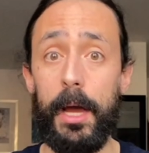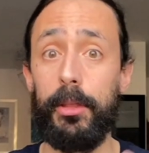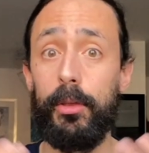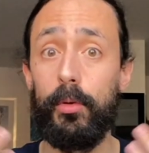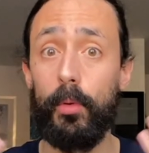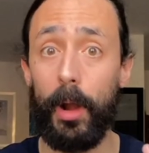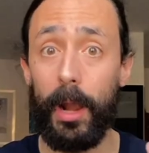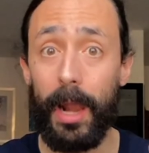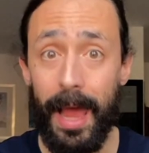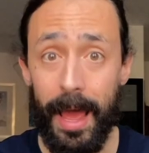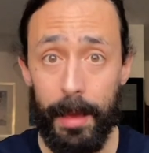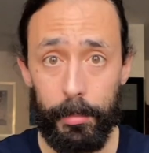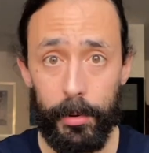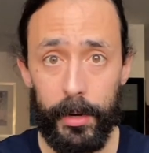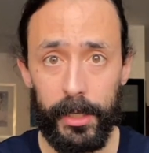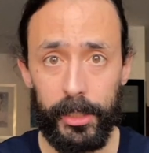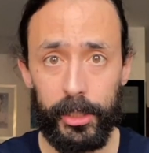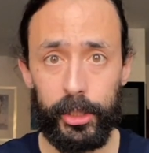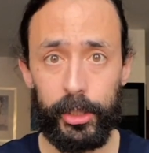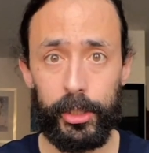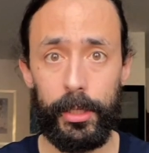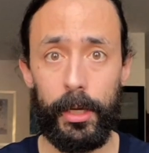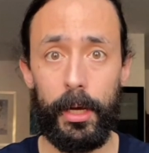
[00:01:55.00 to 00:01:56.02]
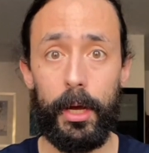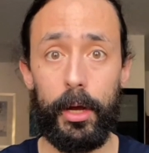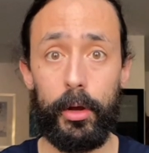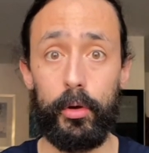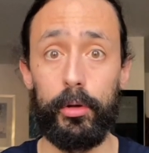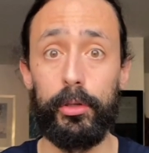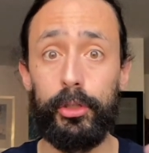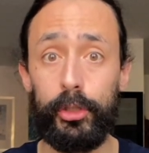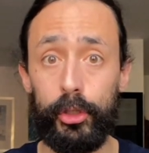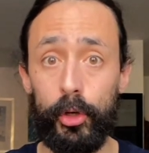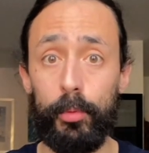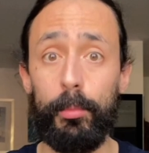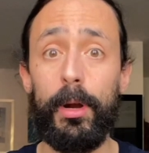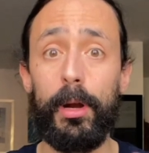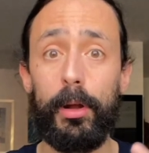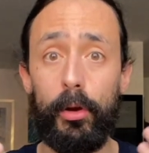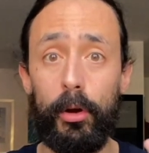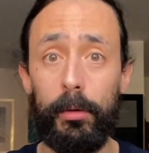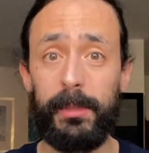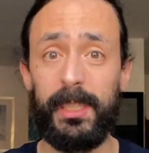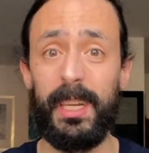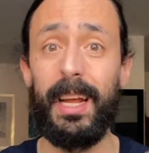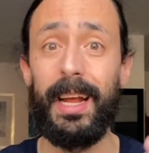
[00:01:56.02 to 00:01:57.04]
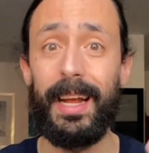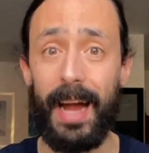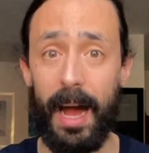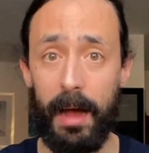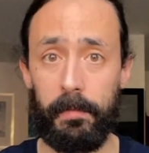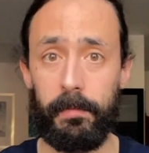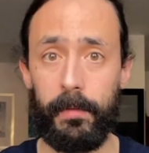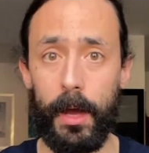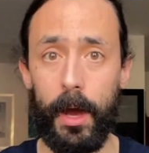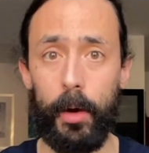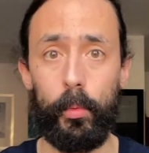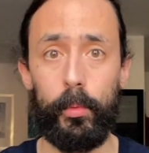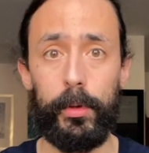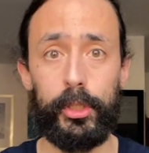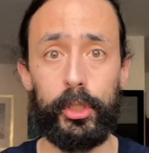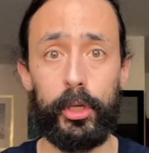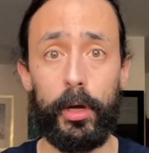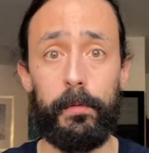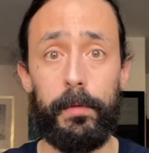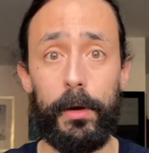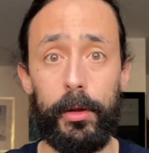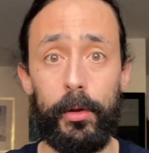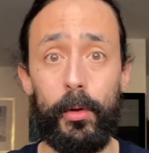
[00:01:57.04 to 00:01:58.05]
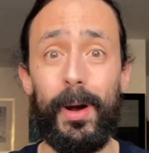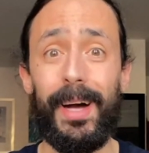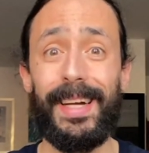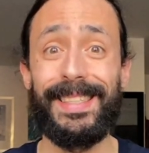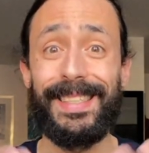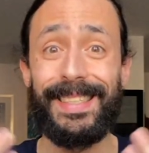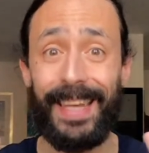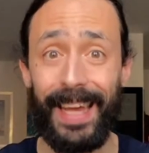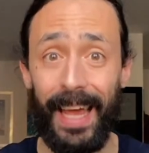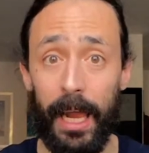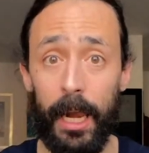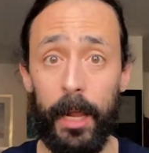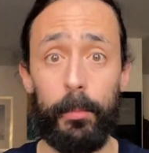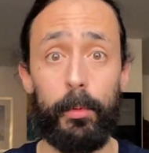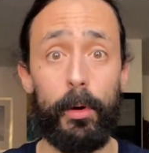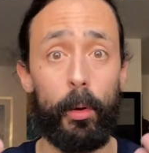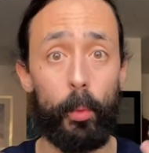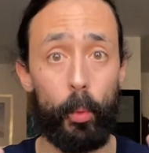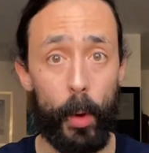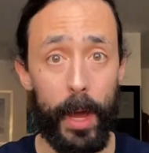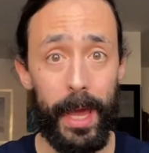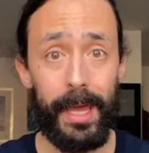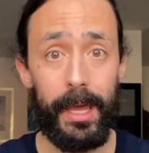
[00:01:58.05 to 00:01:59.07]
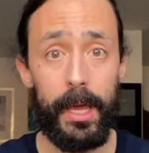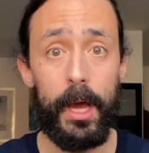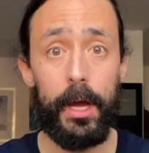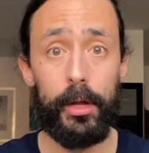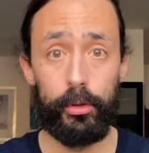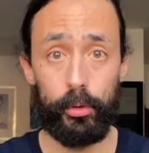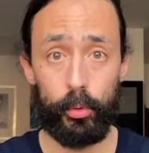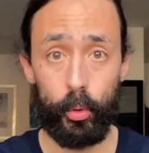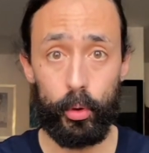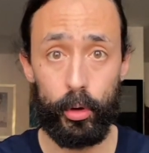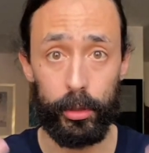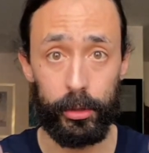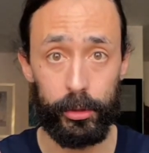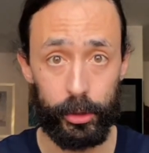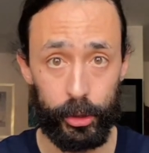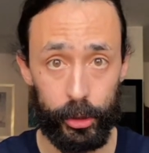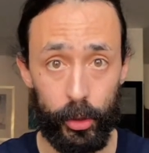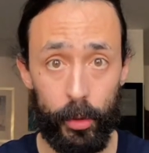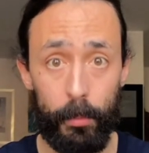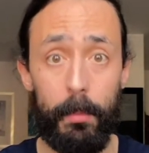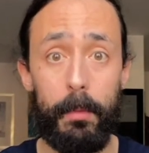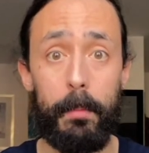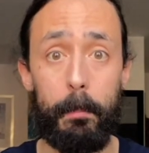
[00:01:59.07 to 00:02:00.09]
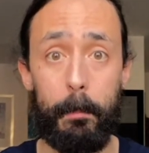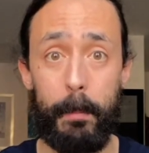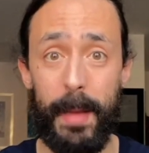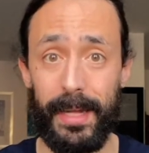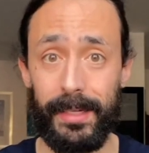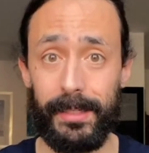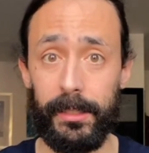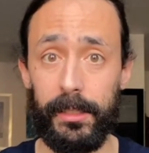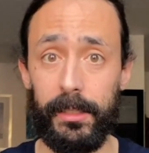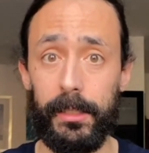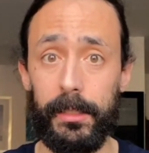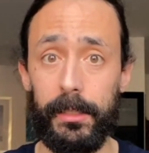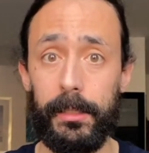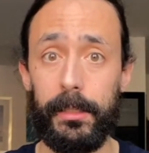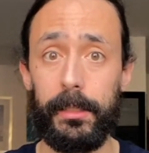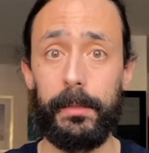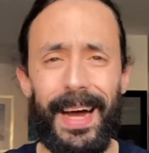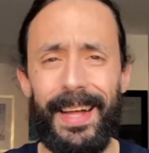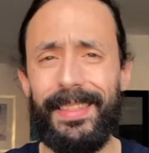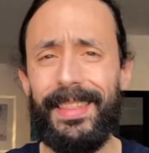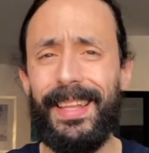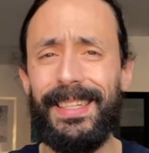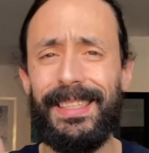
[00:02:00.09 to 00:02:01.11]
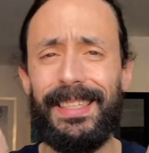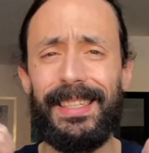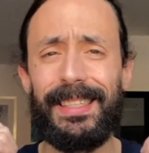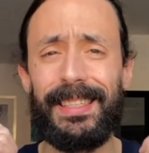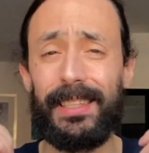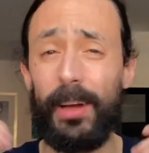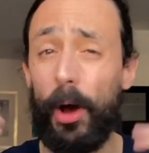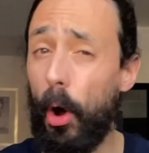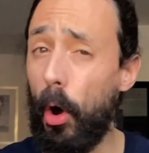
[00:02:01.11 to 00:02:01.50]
and you leverage consumer groups in Kafka, which offer you a scalable way to consume messages. And this is